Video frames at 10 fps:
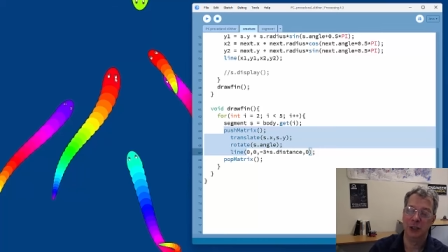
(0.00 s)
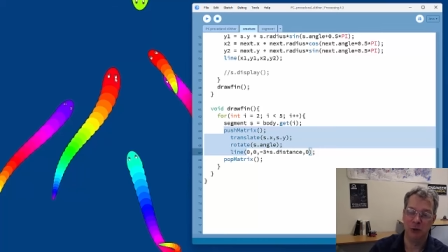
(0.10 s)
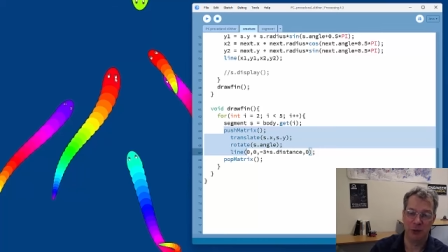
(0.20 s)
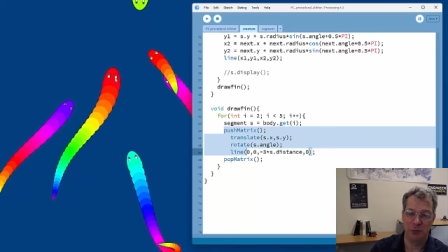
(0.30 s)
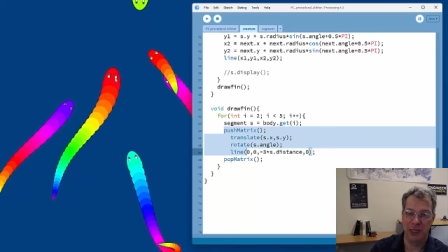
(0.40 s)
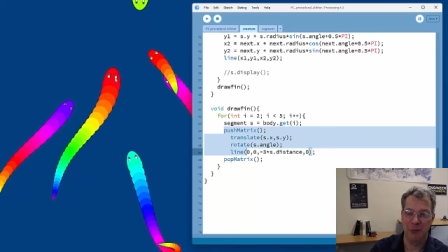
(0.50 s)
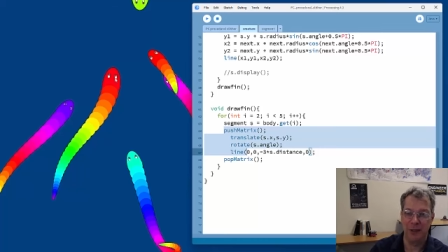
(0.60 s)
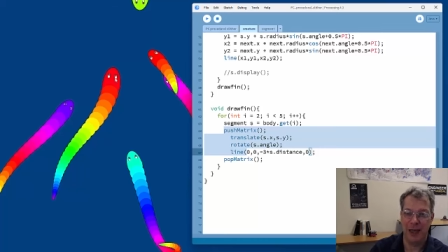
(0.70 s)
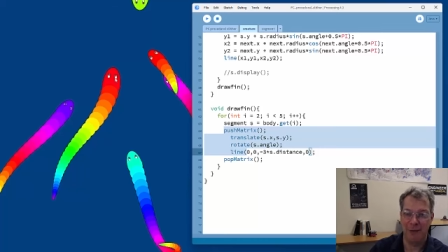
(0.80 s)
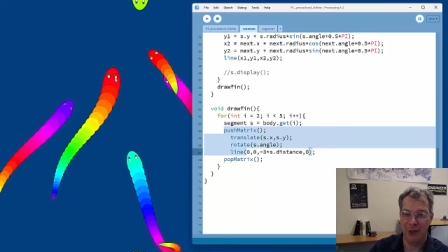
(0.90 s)
You can play
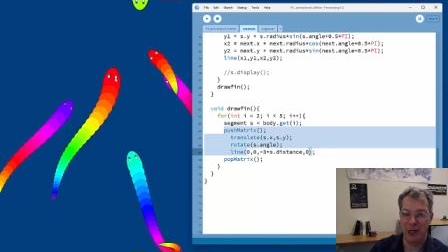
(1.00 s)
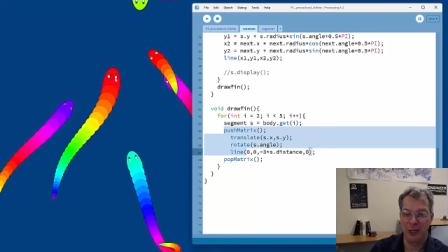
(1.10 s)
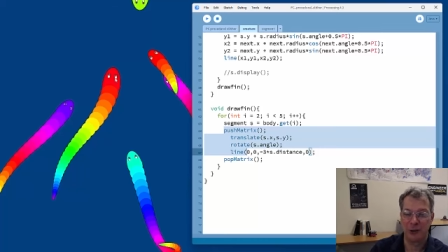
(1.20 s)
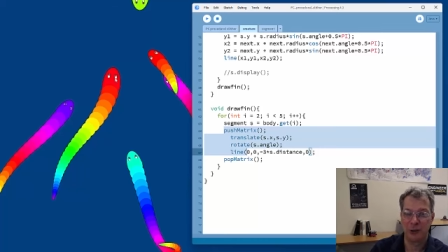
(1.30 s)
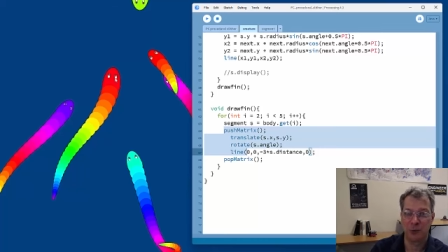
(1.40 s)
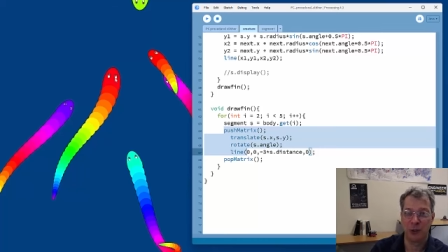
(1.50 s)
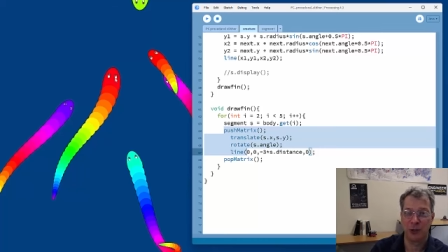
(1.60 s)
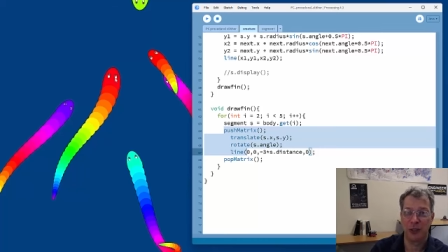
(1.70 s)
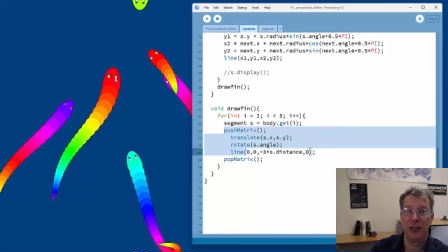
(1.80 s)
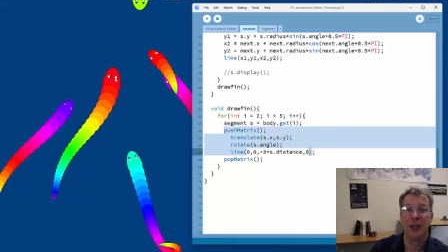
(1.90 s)
with how the colors
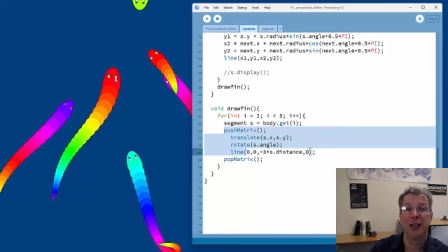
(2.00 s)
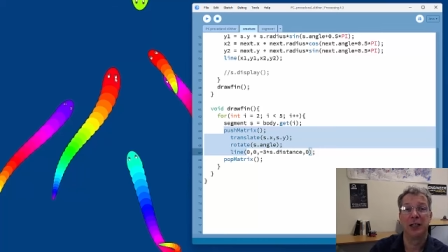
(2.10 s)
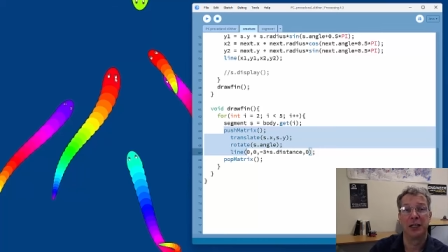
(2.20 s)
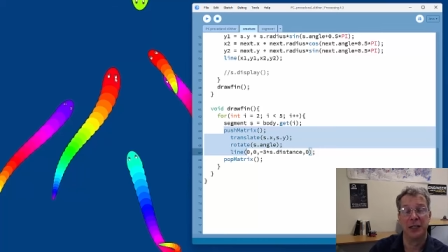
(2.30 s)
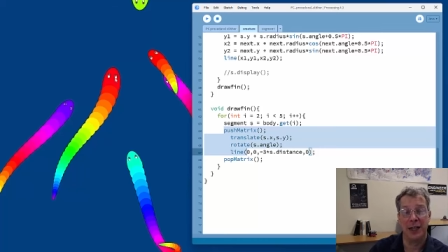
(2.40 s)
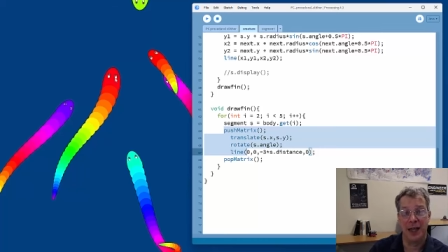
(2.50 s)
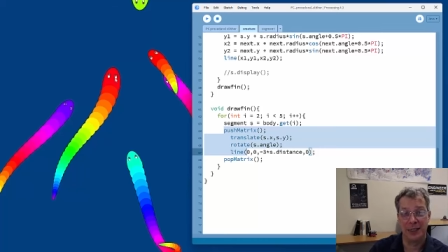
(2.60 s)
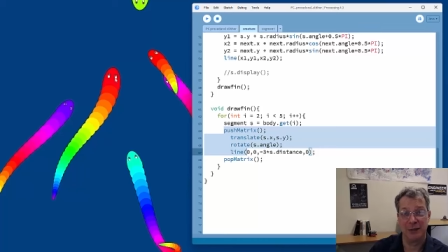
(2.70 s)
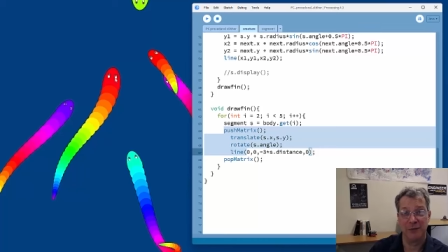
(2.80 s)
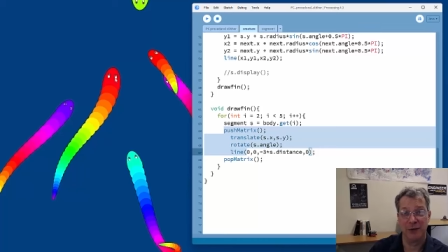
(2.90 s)
work,
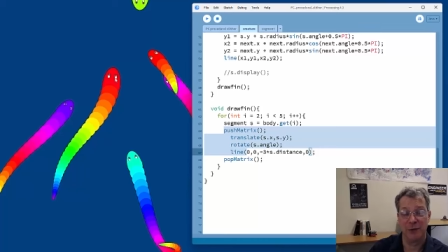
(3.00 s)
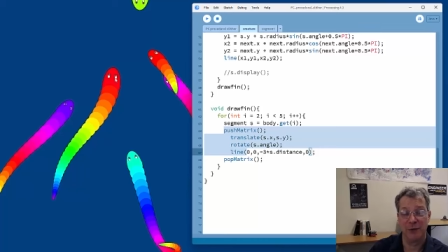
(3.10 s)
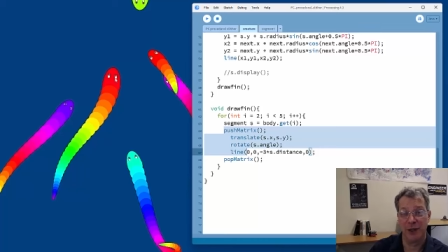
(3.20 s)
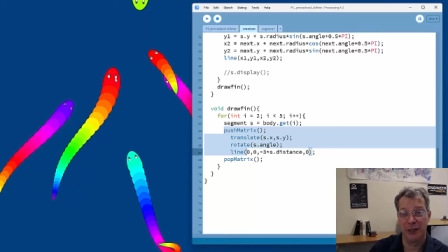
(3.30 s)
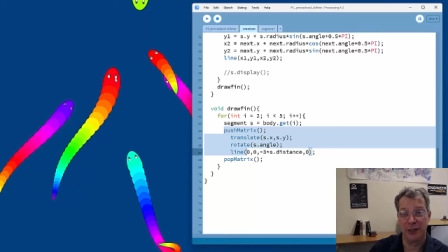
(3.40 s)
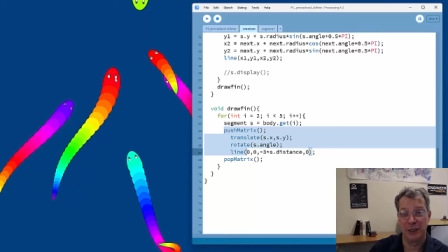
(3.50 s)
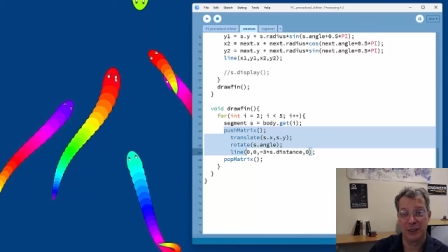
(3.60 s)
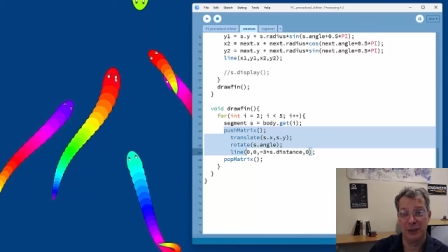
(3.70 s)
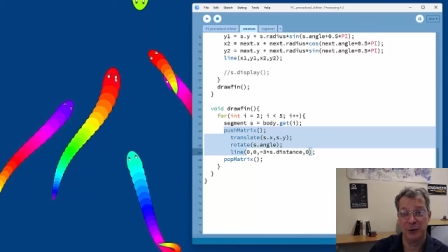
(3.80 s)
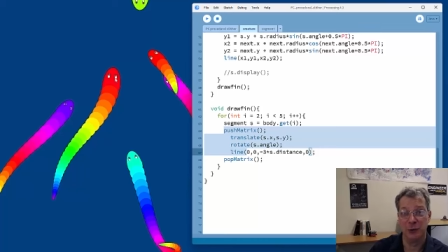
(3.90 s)
lots of different things
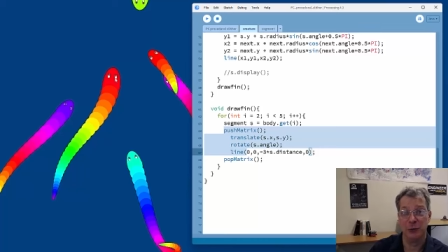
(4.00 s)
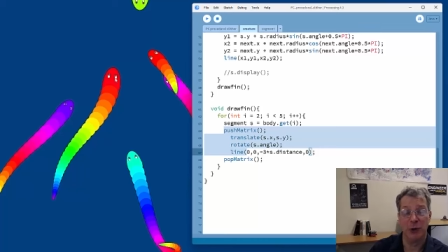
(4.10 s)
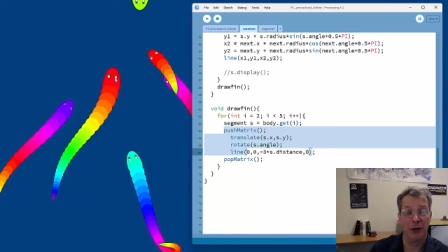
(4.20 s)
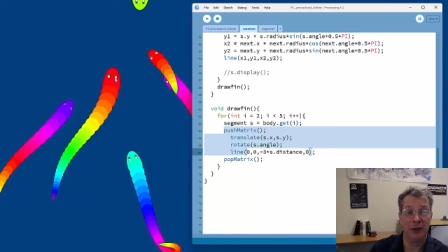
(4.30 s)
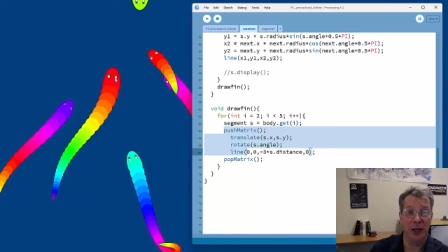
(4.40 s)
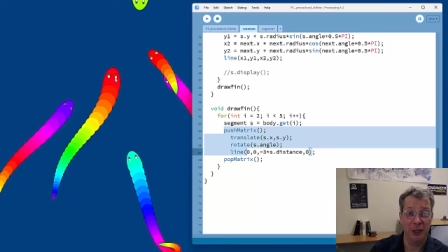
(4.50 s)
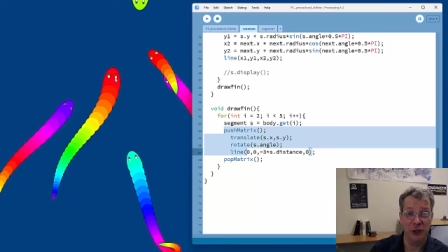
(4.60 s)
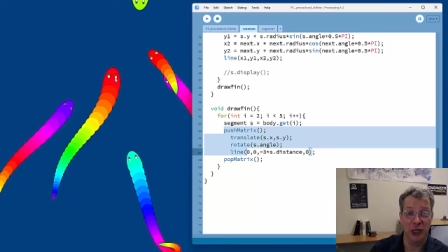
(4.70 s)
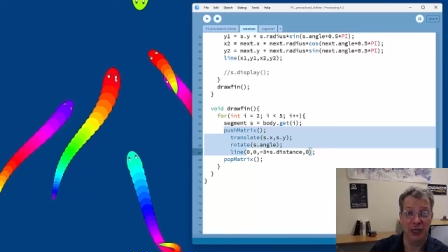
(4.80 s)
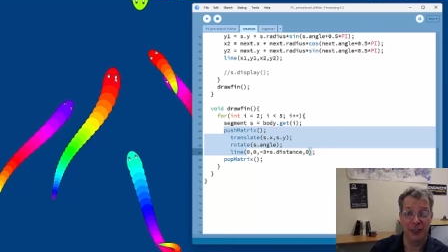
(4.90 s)
to
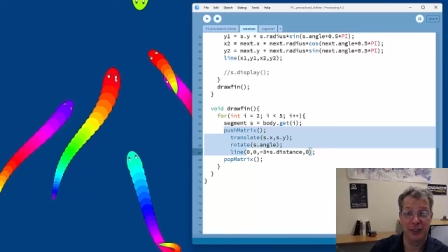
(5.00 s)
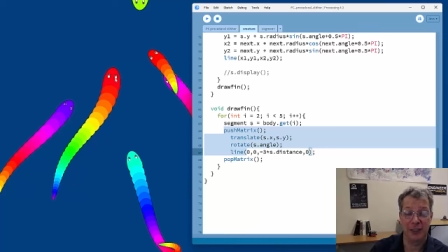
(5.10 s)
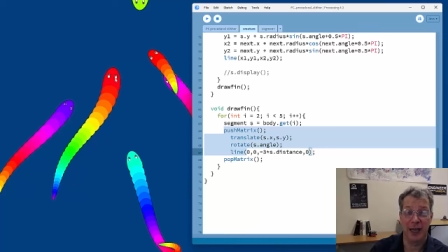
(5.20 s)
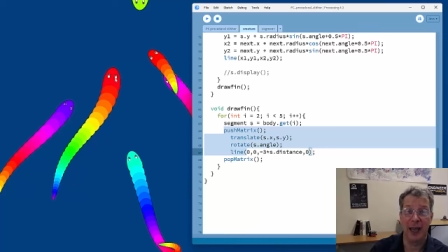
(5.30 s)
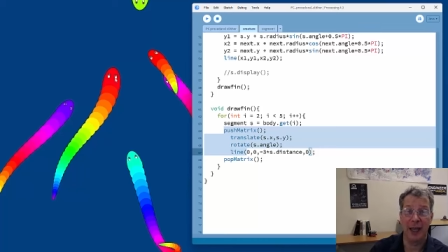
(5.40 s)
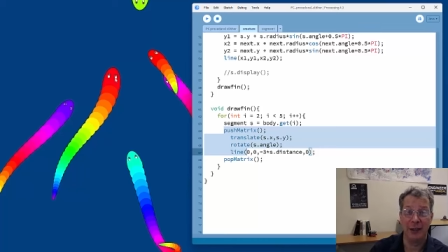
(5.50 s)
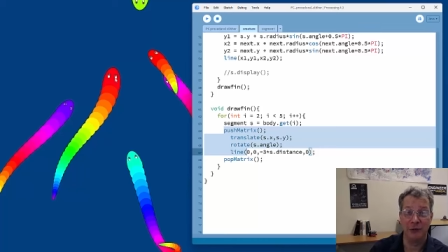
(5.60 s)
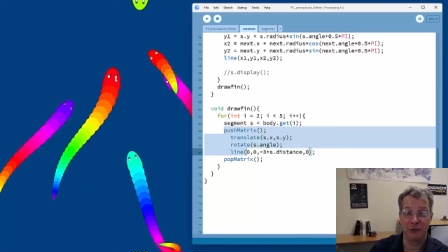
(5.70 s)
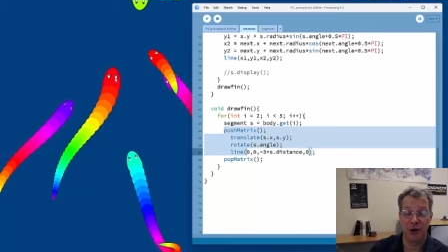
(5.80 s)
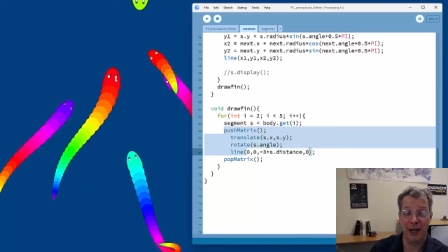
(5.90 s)
adjust
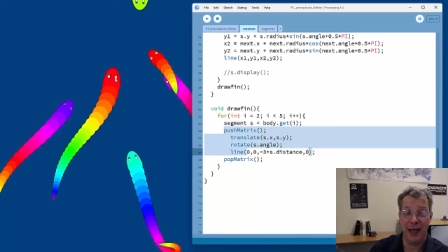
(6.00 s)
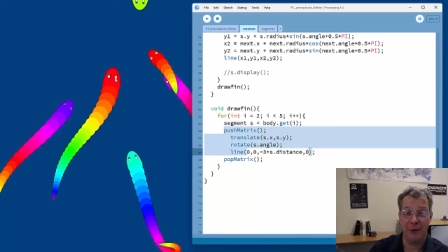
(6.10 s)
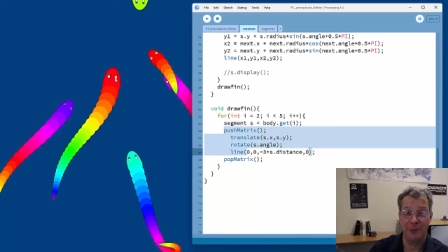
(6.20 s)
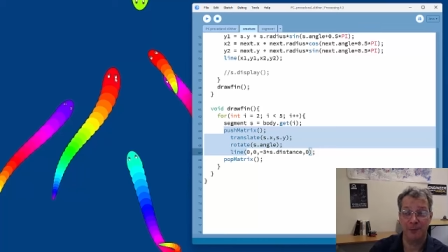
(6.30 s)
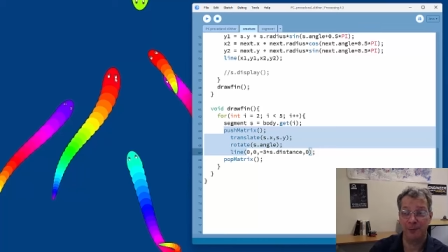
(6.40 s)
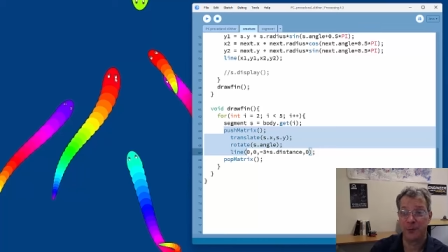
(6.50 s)
and try out.